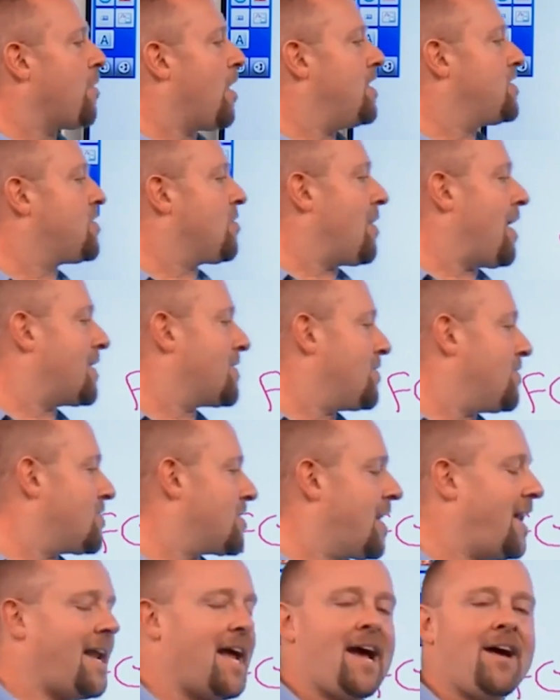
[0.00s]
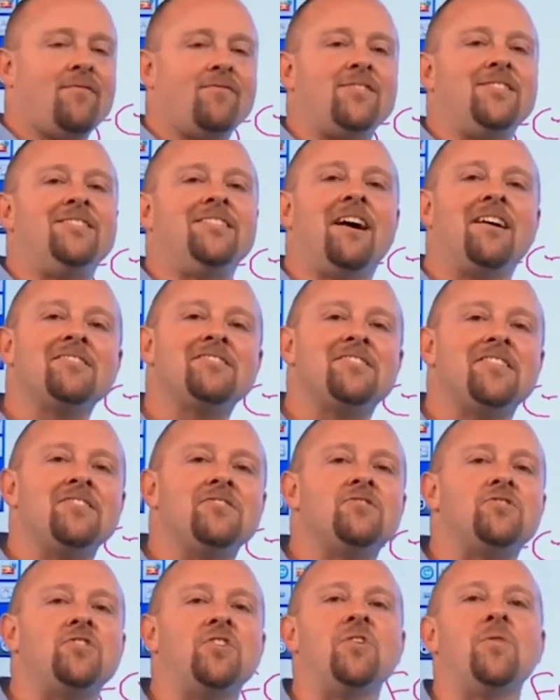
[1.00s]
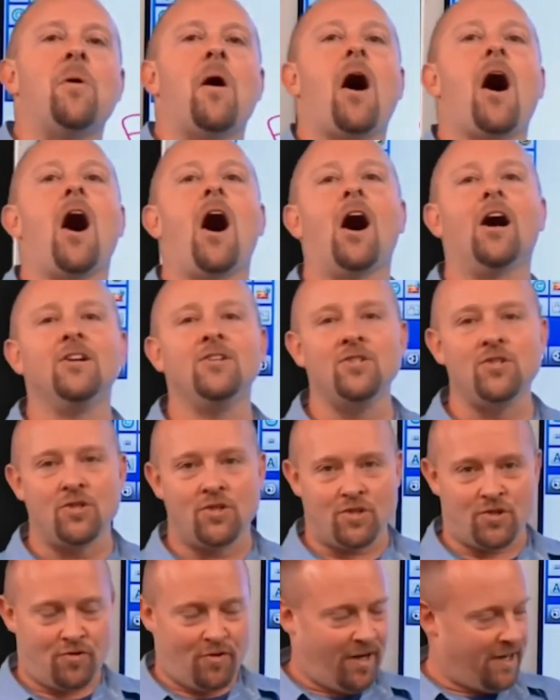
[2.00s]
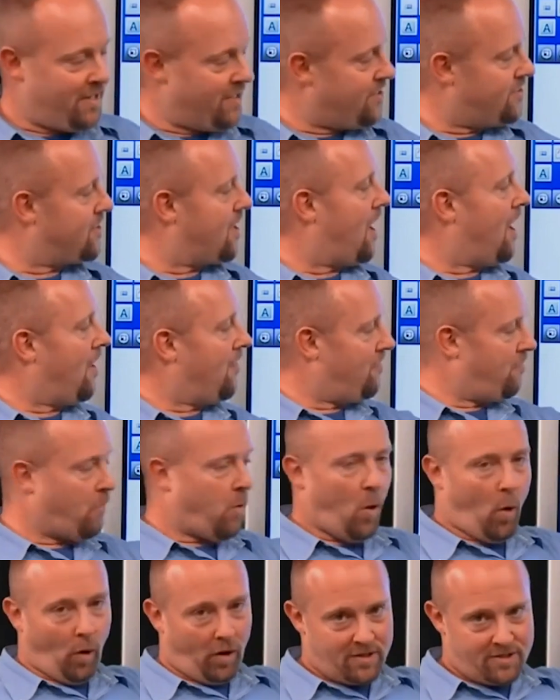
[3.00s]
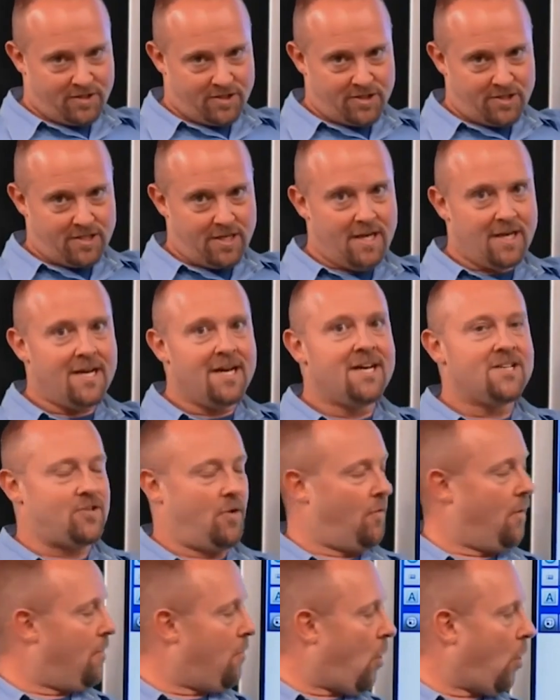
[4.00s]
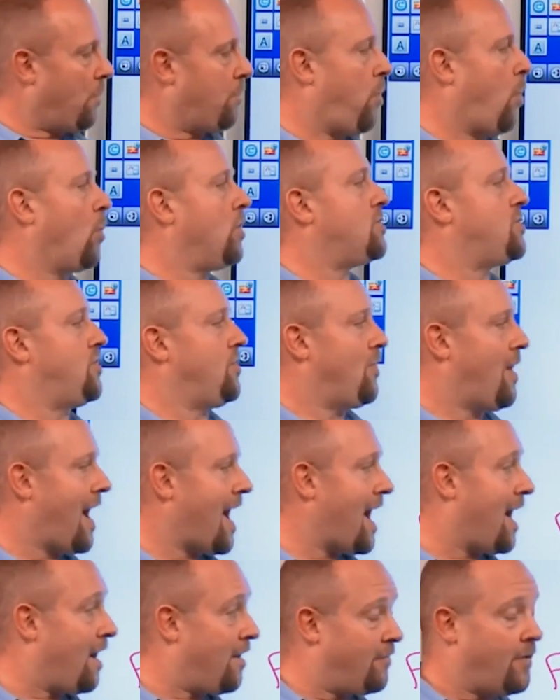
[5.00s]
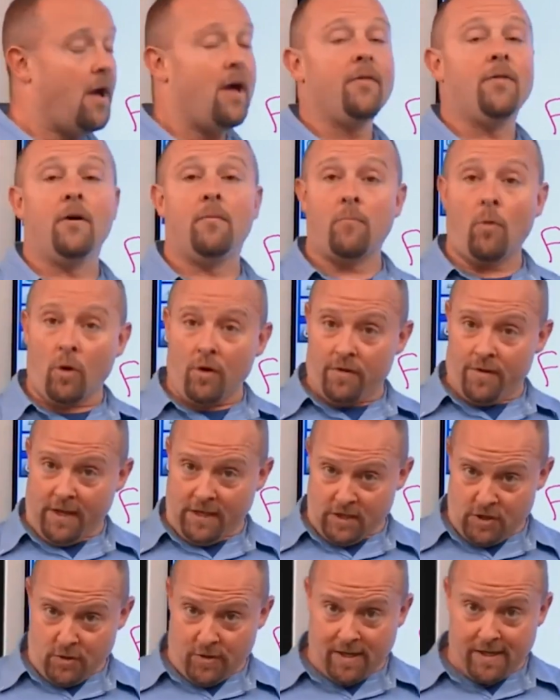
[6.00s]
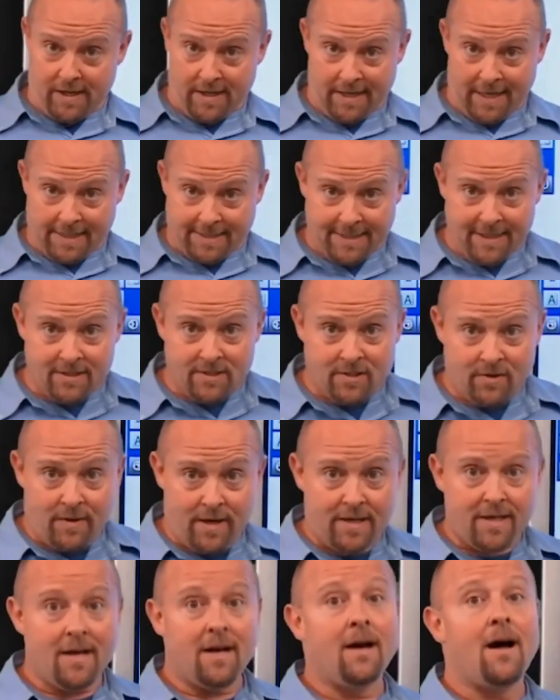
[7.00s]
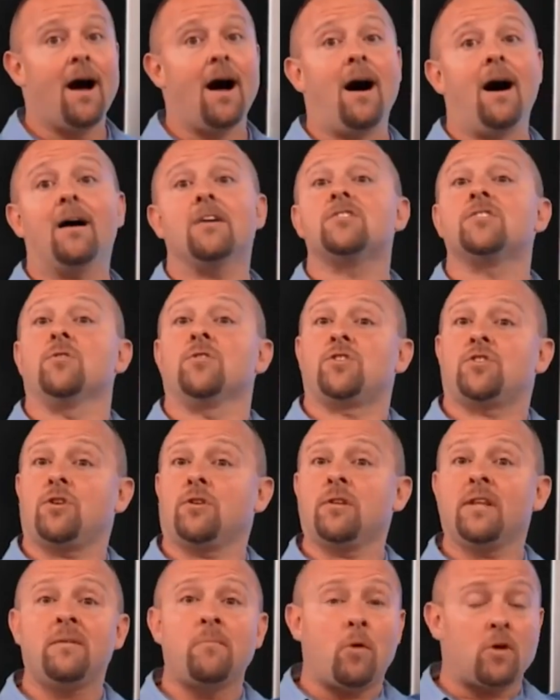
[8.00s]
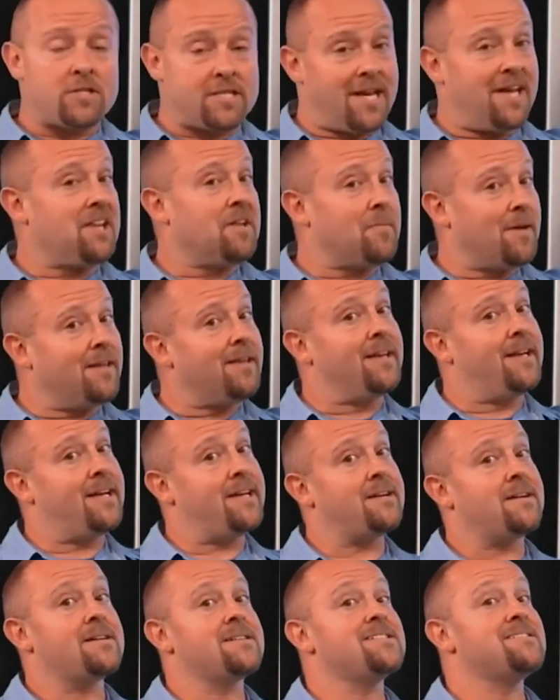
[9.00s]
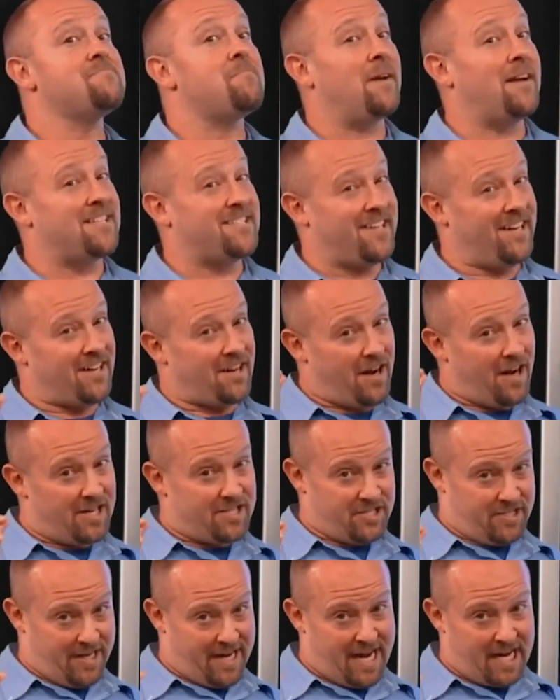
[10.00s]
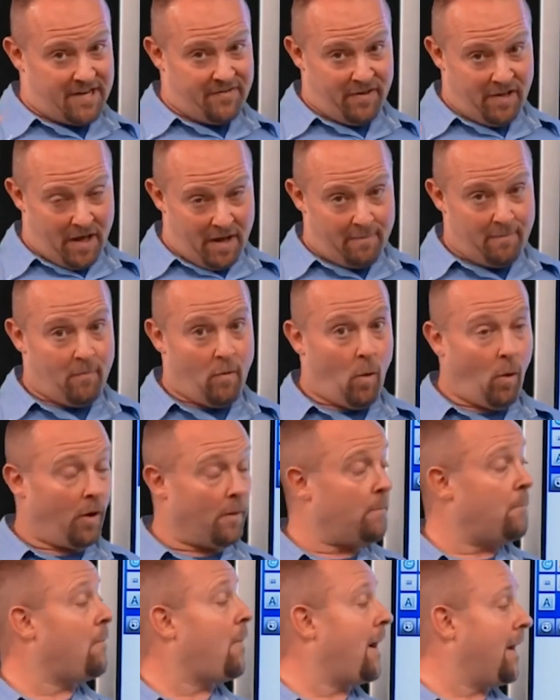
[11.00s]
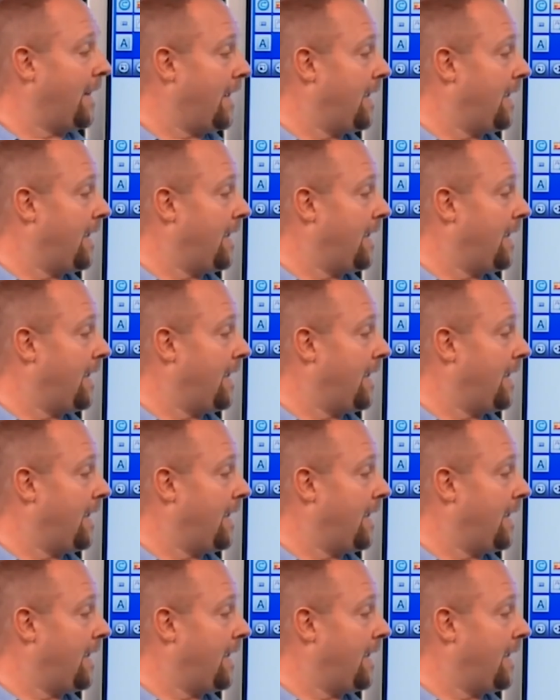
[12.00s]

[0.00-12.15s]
Enterprise directors can have dozens to hundreds of ports. So the more ports you have, the more things you can connect into it. So certainly more scalability, but it's going to cost you a heck of a lot more